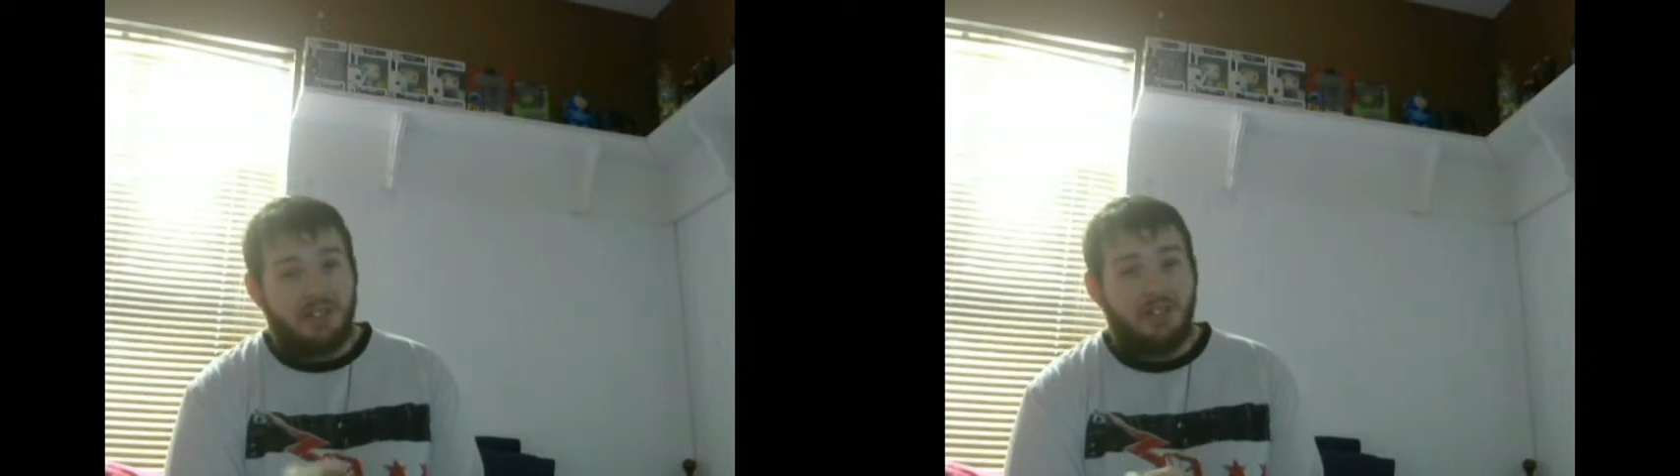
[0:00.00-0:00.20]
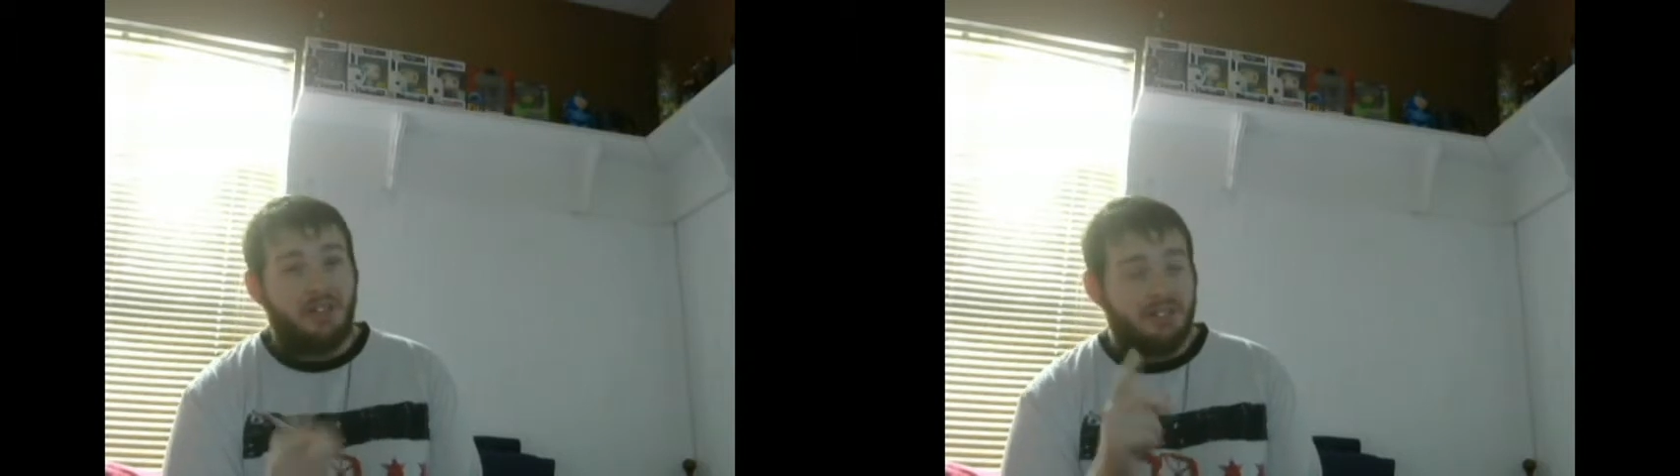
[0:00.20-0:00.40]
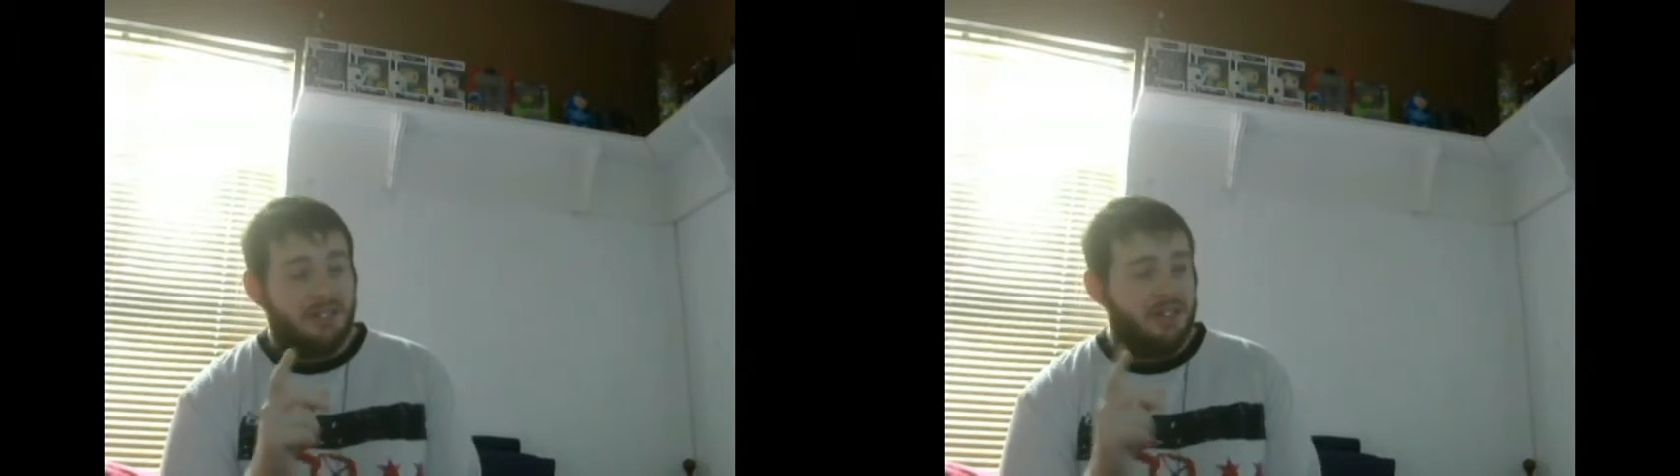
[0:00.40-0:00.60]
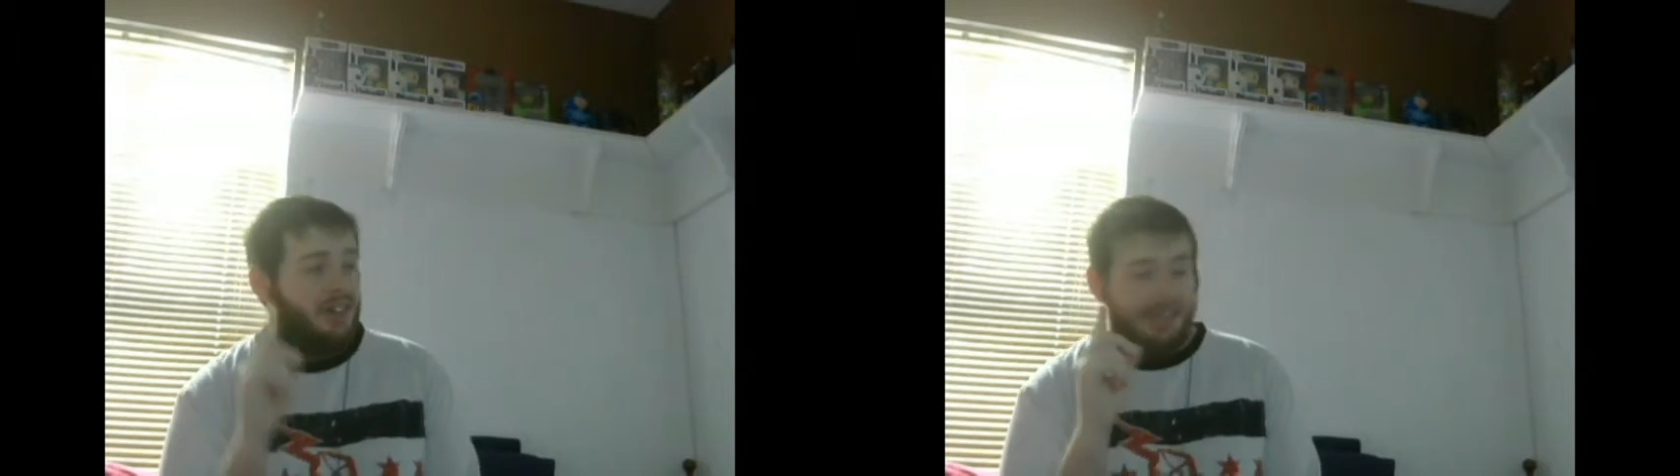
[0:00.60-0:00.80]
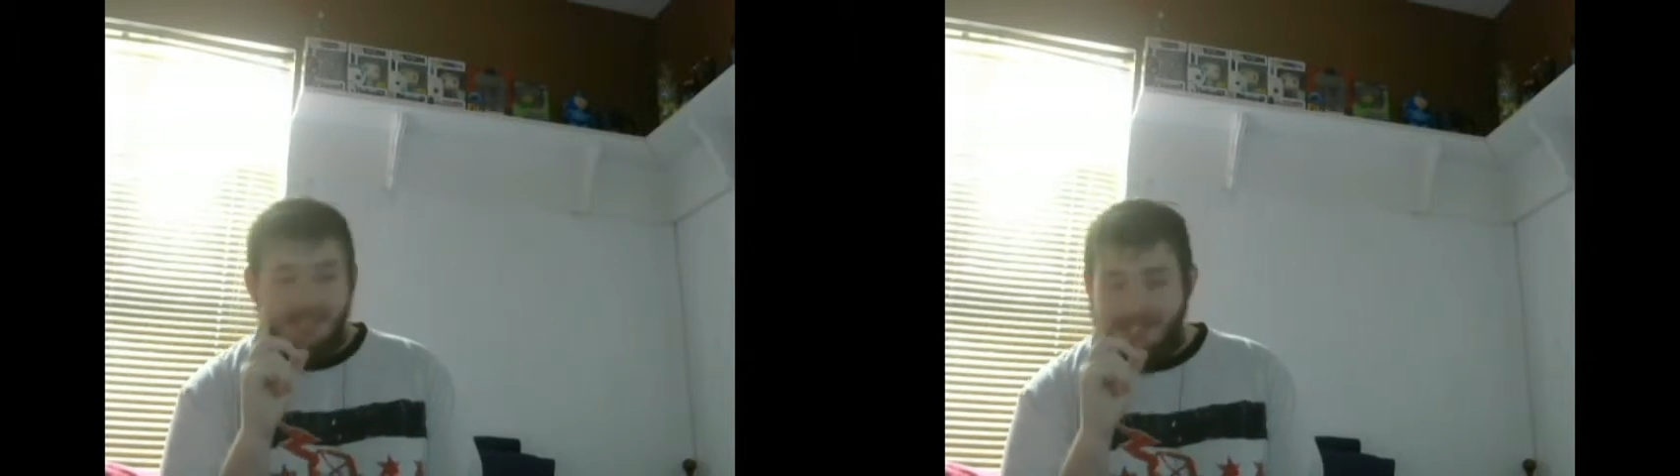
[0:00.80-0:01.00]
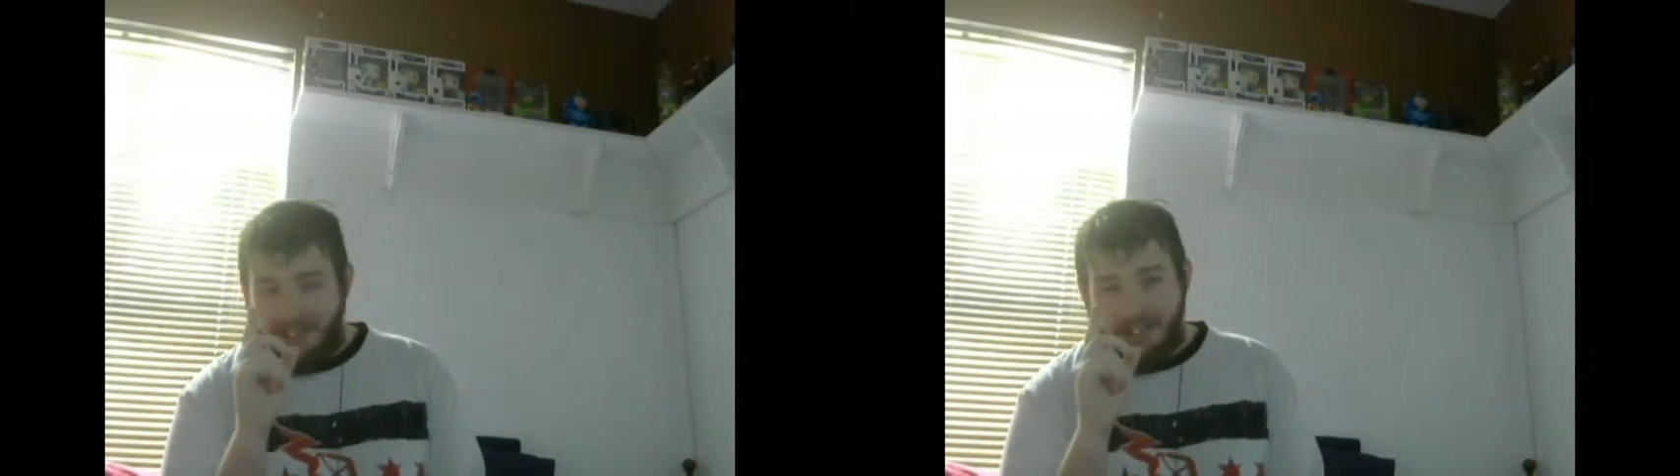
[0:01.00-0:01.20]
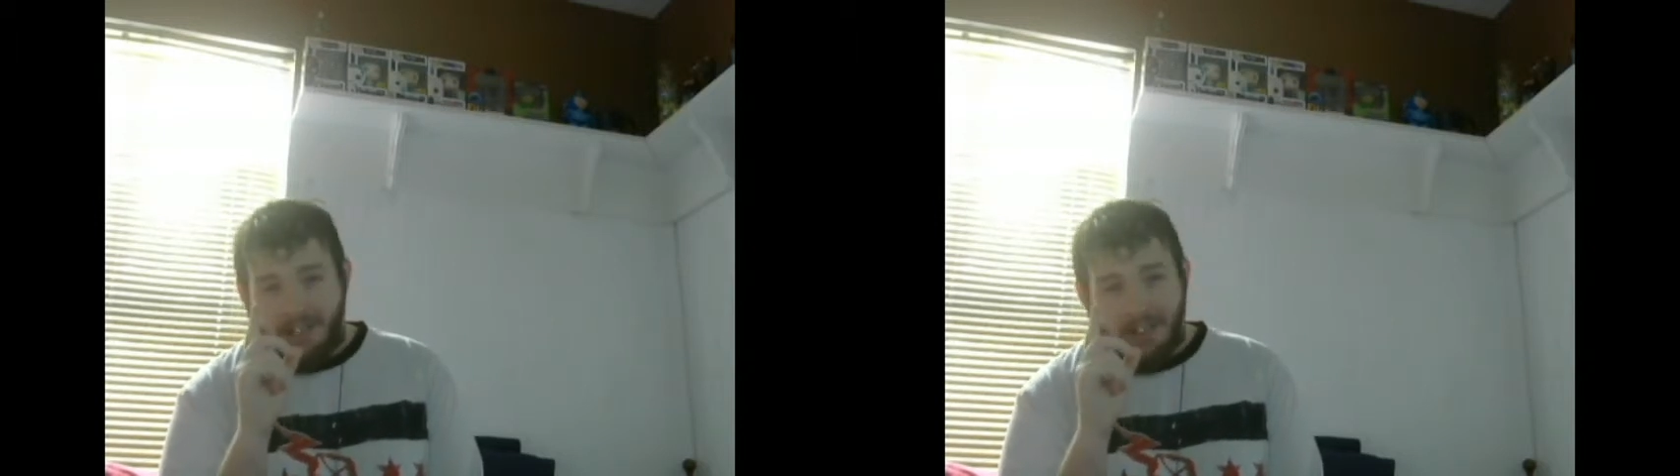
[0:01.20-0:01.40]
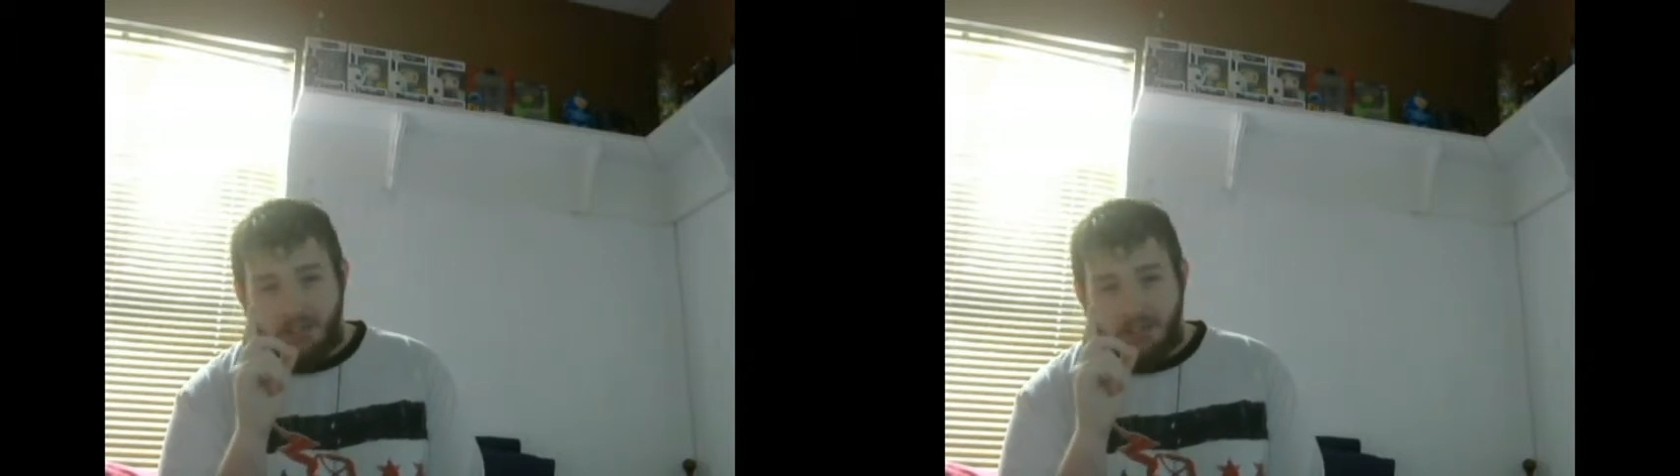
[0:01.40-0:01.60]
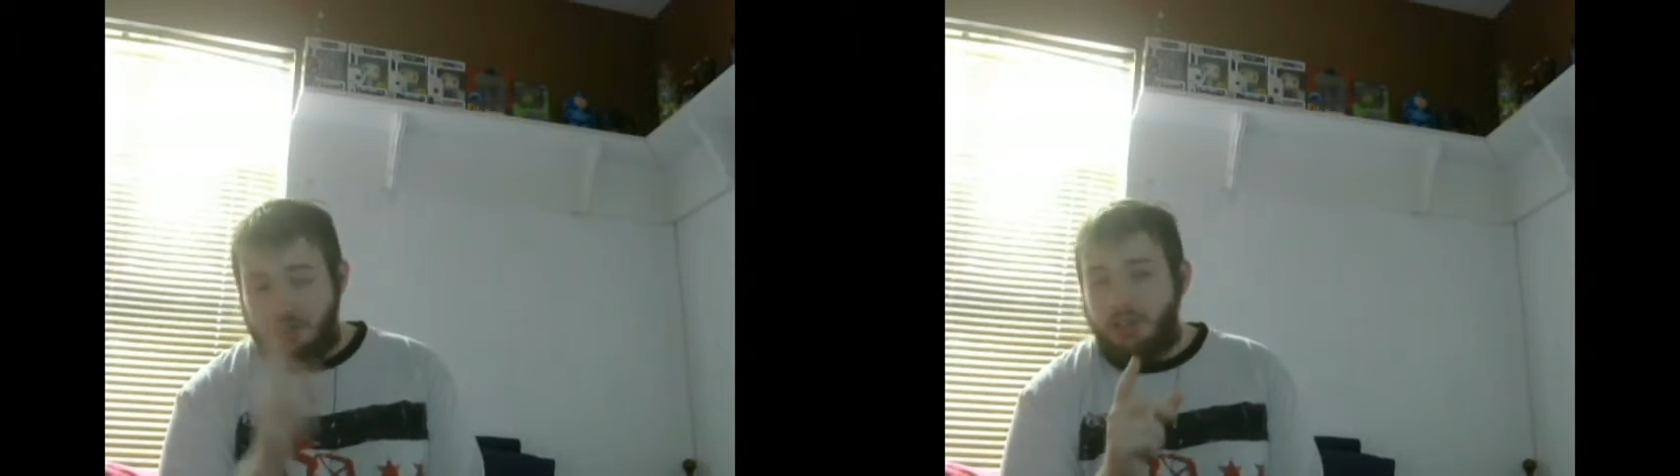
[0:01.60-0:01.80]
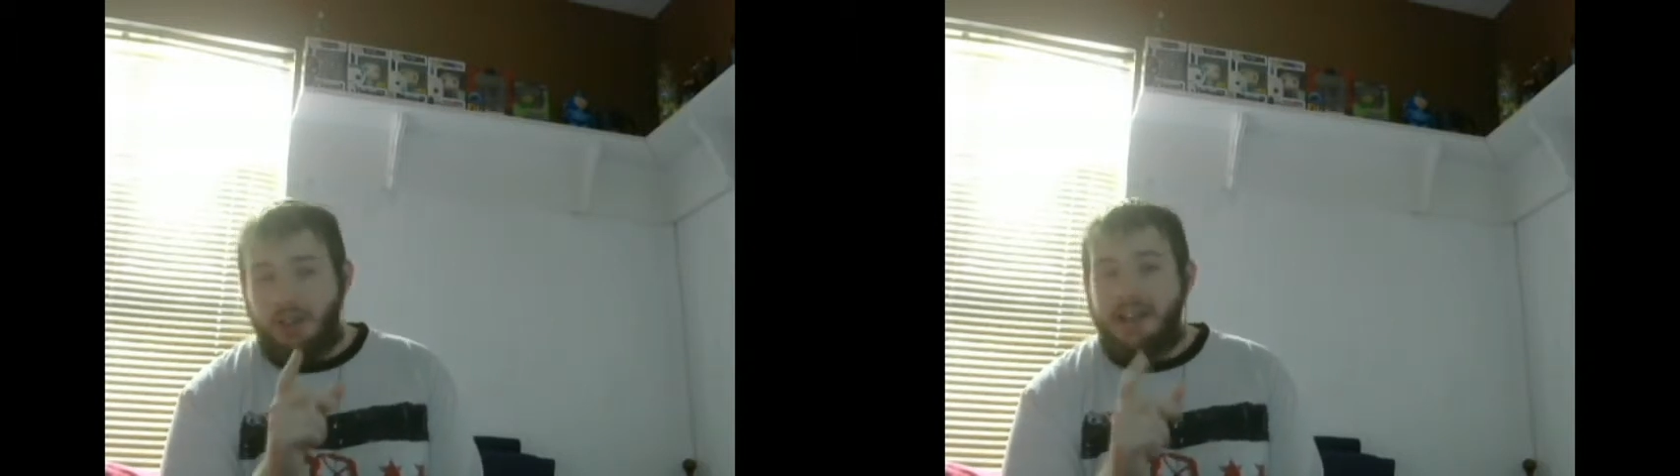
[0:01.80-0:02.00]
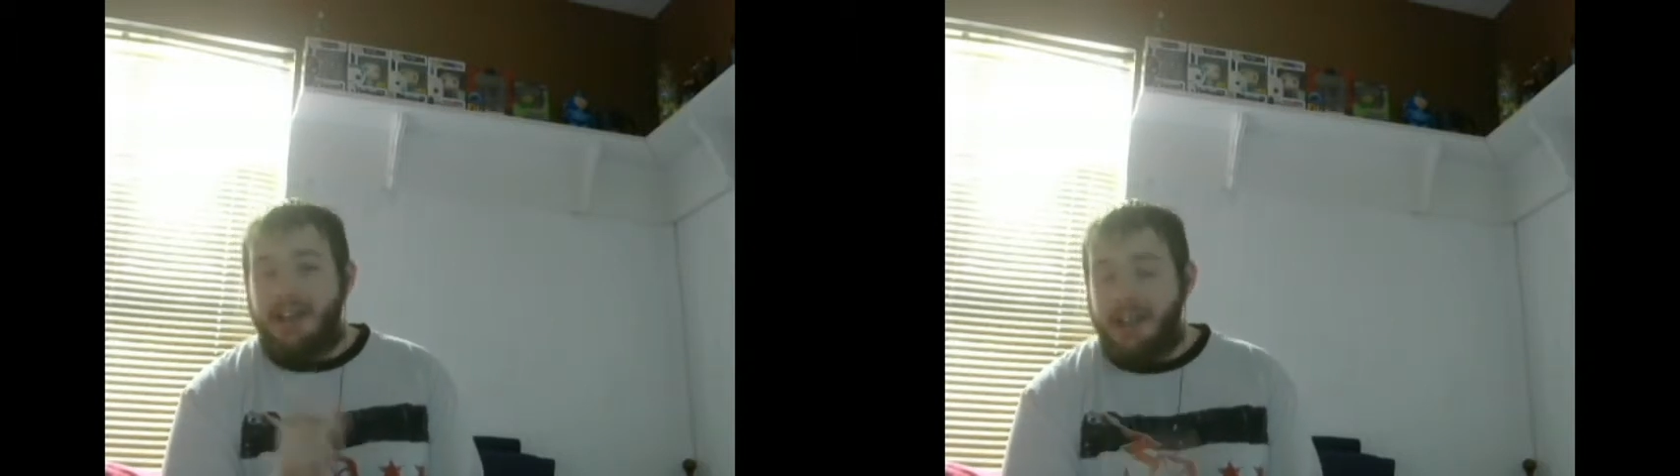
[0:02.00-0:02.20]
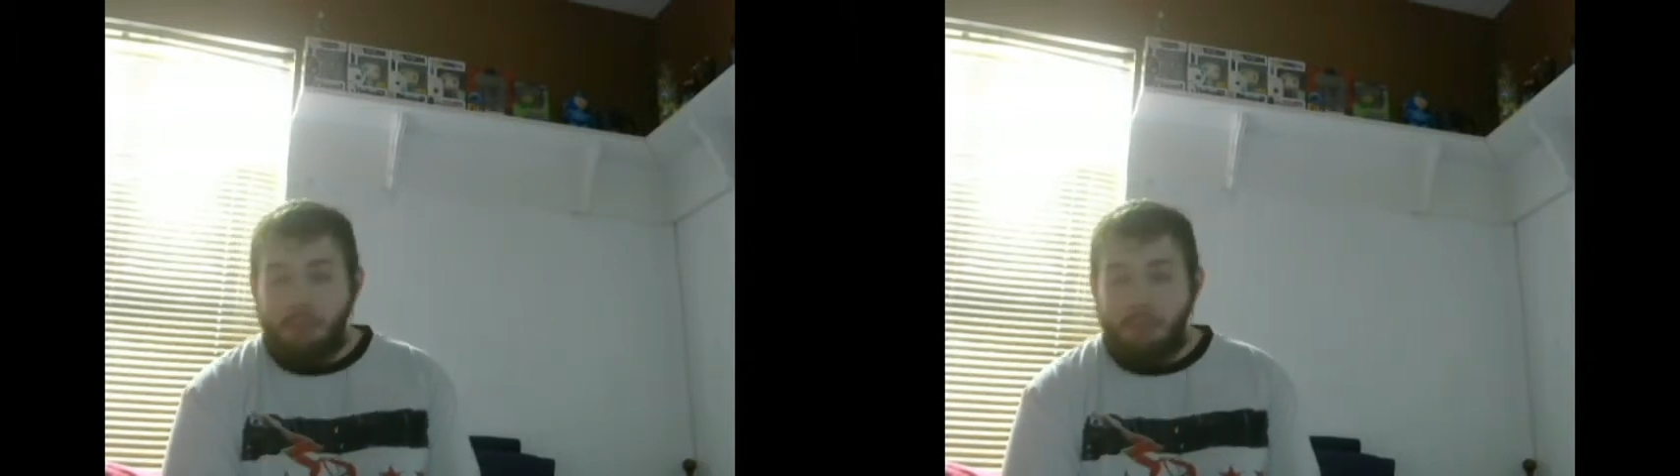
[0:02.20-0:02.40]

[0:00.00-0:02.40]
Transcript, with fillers: goes, until I can't